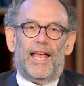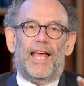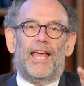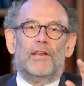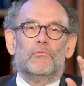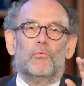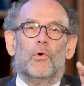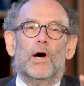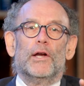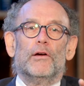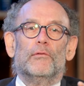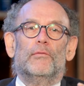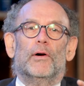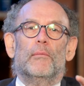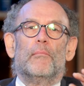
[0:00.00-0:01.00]
and 1
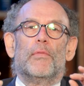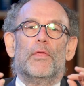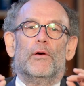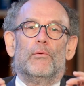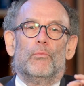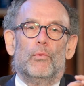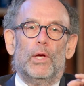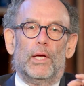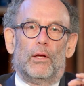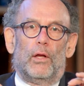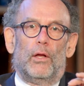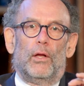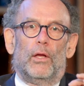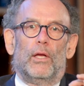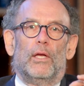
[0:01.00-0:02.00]
of them, the
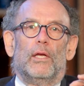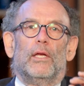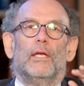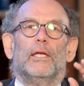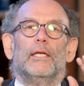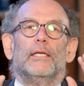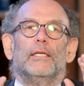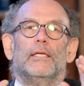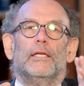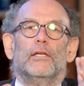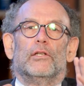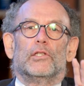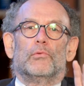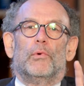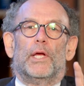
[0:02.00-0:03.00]
will,
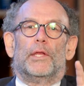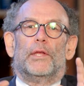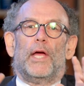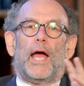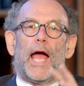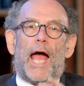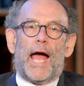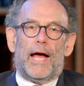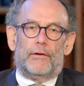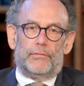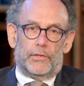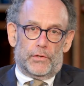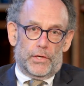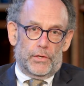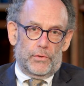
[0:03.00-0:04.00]
deals with
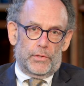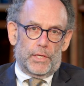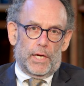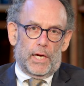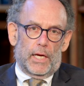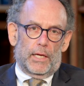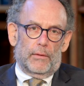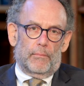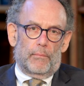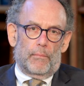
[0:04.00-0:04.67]
after you die.